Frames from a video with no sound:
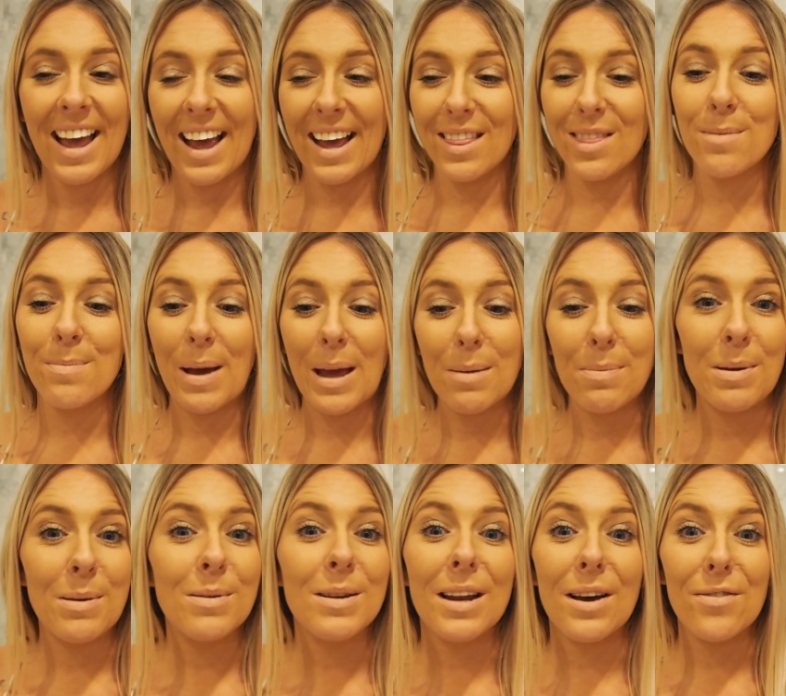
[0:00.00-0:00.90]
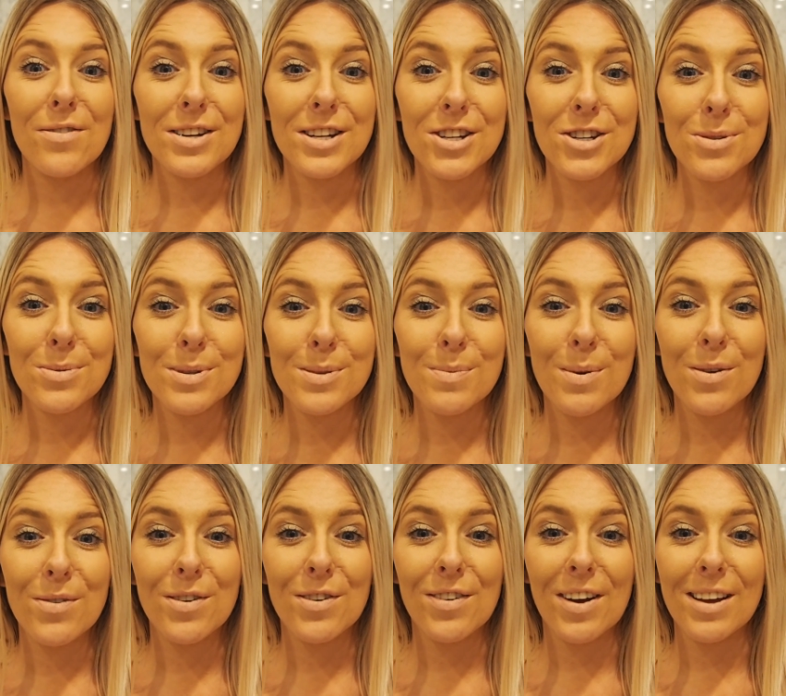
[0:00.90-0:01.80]
And the baby loved it. She was
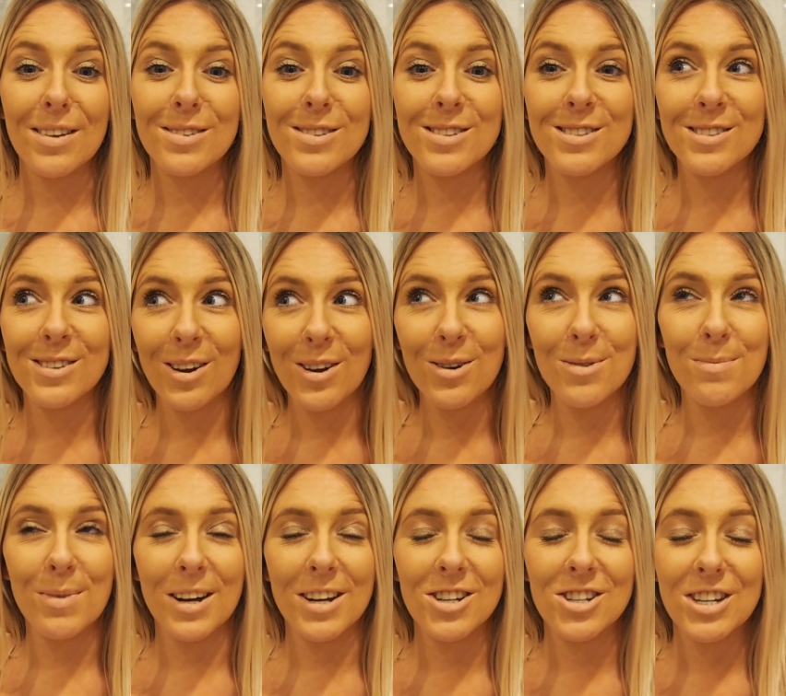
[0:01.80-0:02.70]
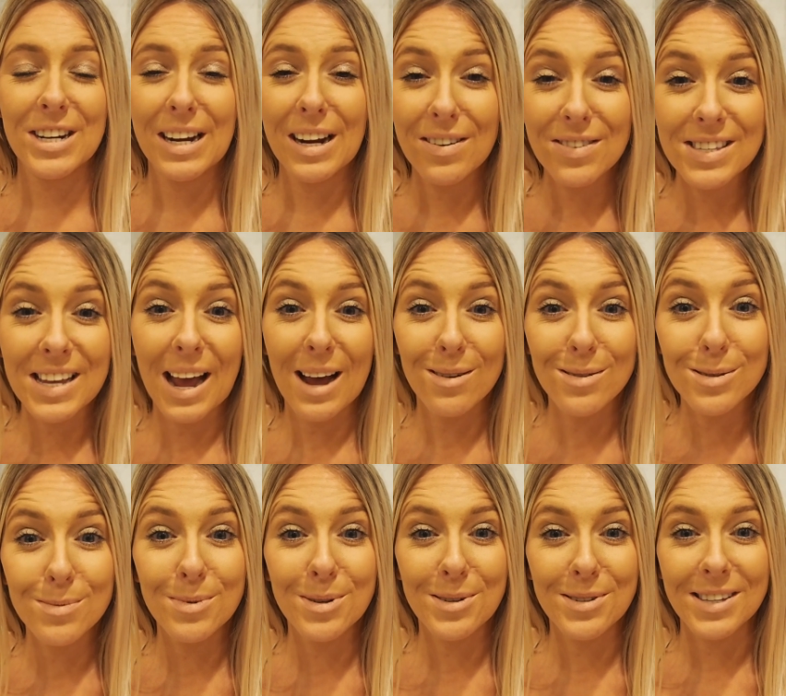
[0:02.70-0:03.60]
moving around so much. She loves
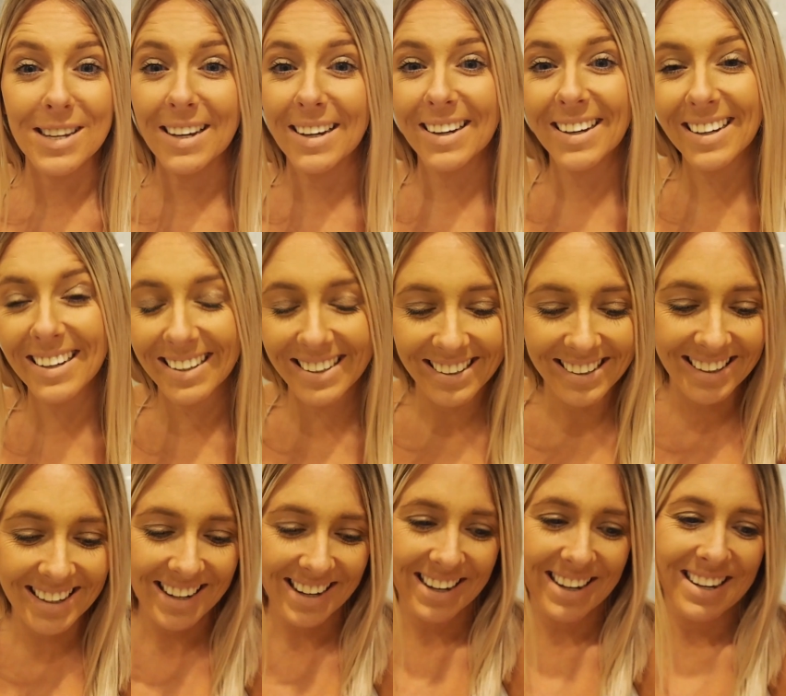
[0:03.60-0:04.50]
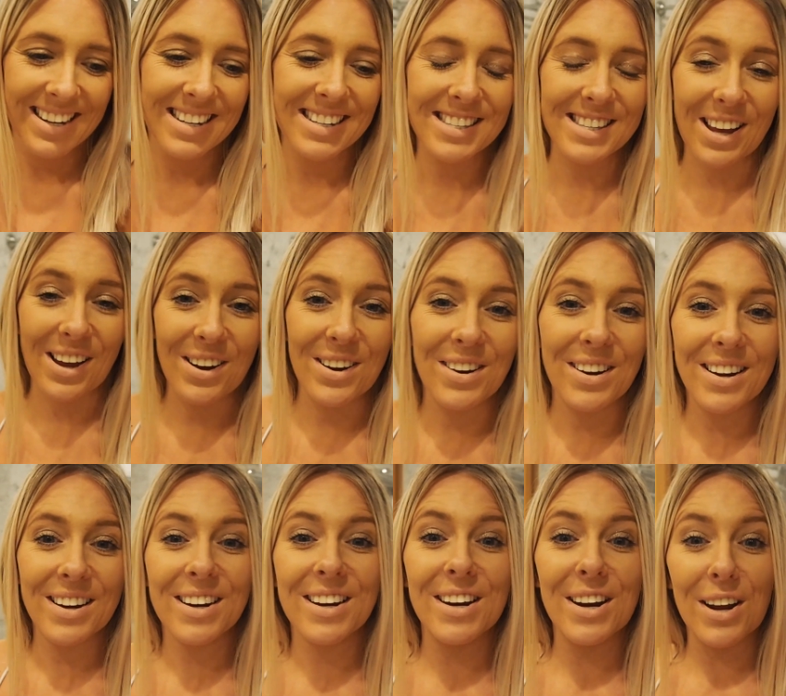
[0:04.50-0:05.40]
house music. So
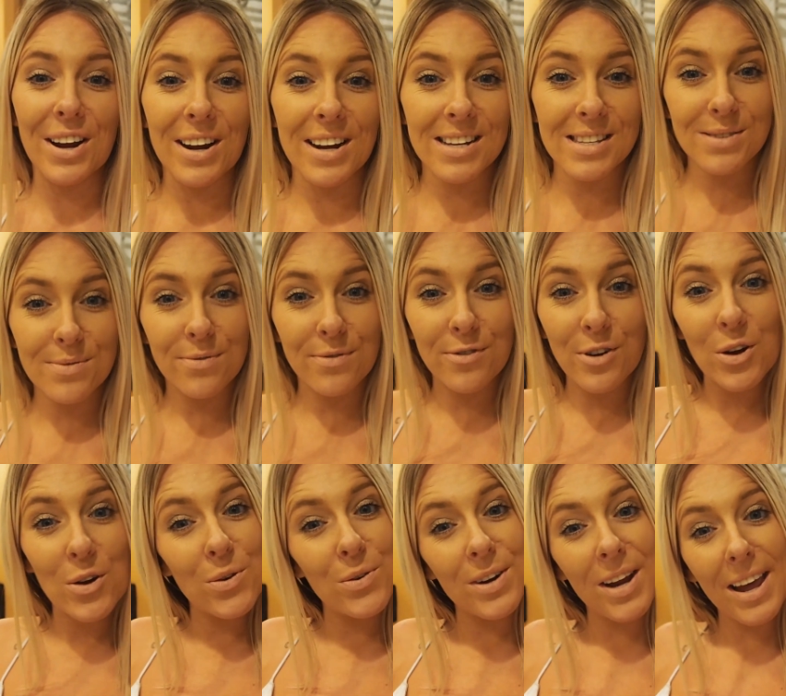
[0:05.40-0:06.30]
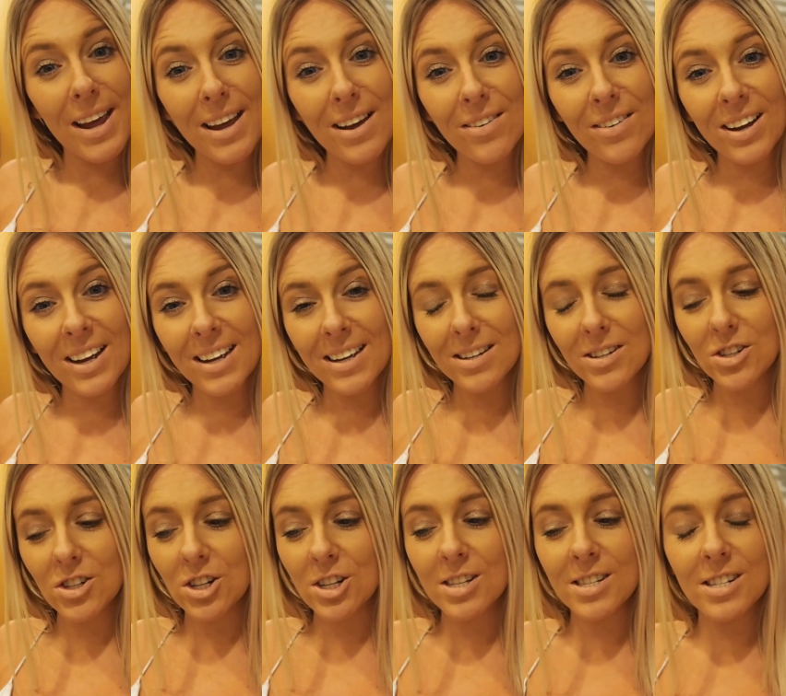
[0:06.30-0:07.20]
gonna go get some food now
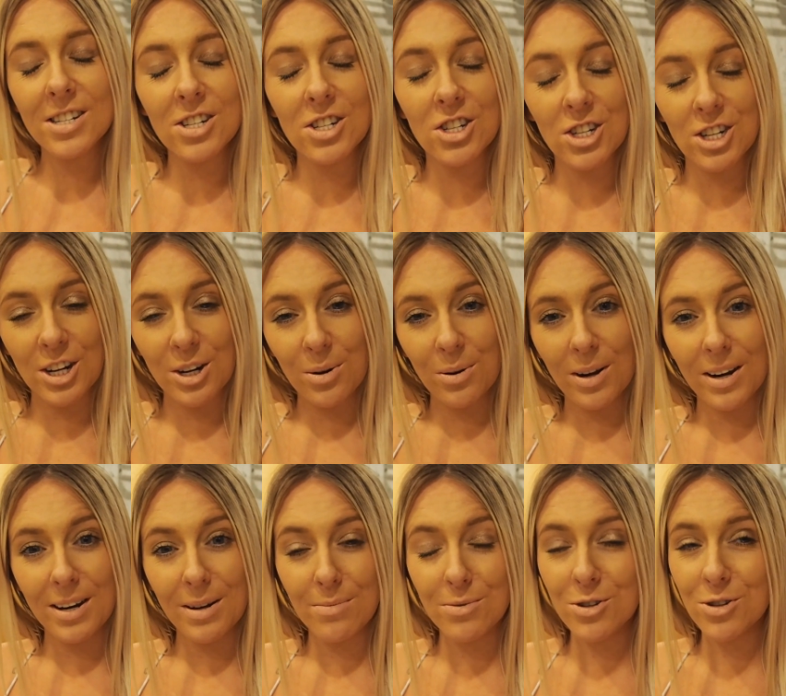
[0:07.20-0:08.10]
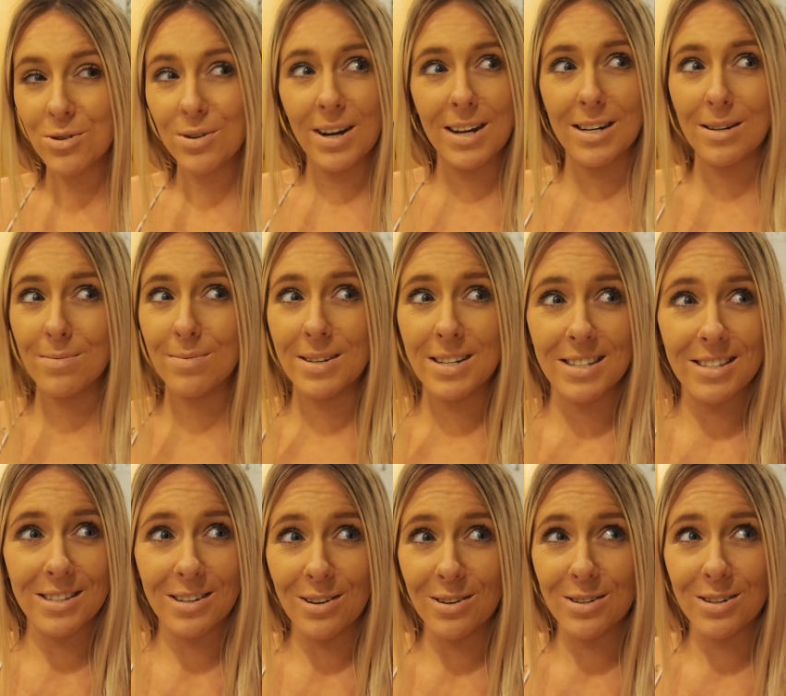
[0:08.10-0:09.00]
and just chill. And I'm sure Adam is
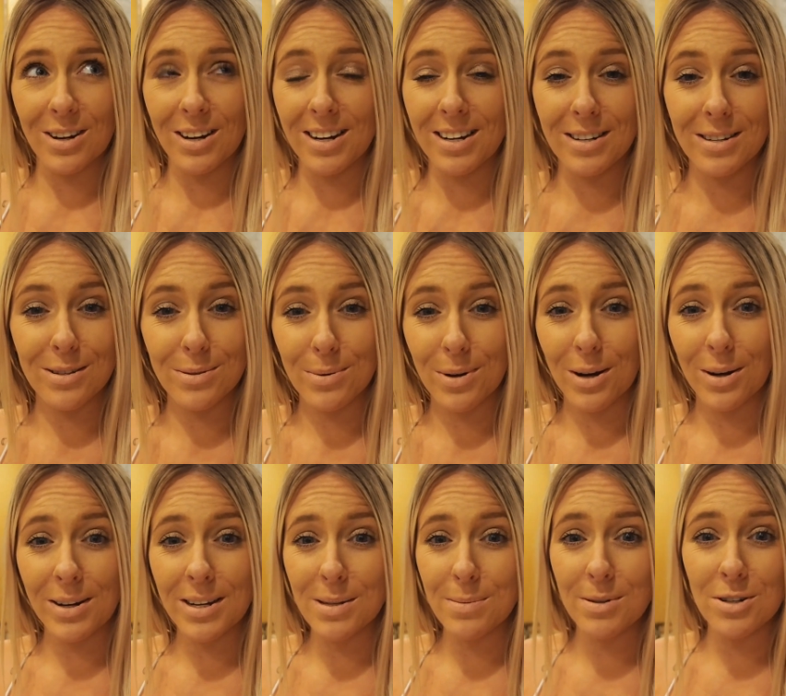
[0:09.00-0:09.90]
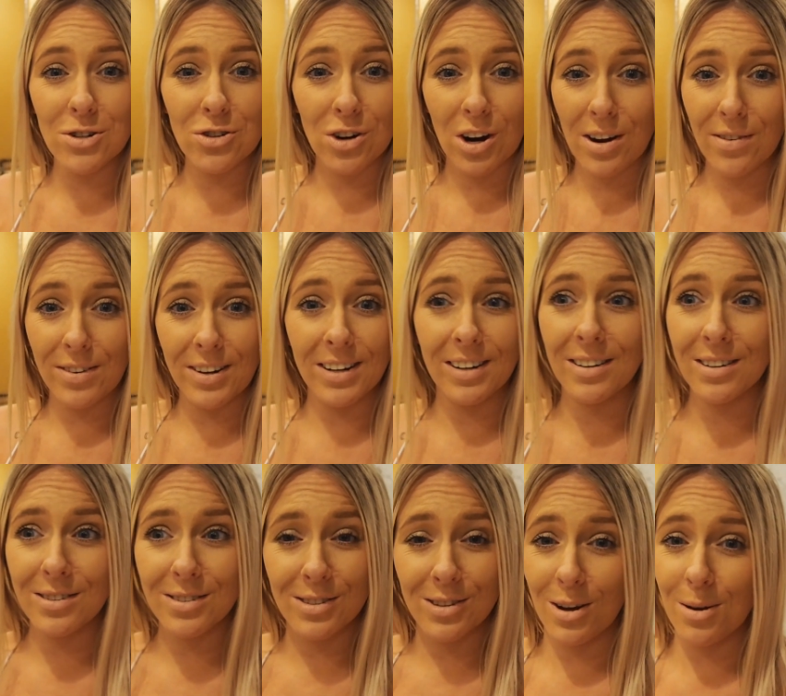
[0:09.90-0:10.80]
so tired as well. He's been
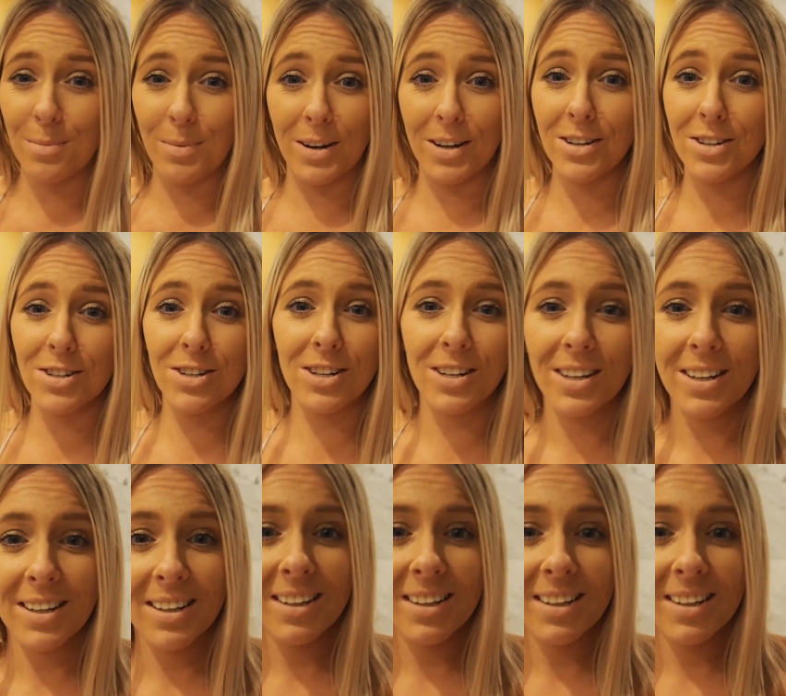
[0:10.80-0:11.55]
driving so much.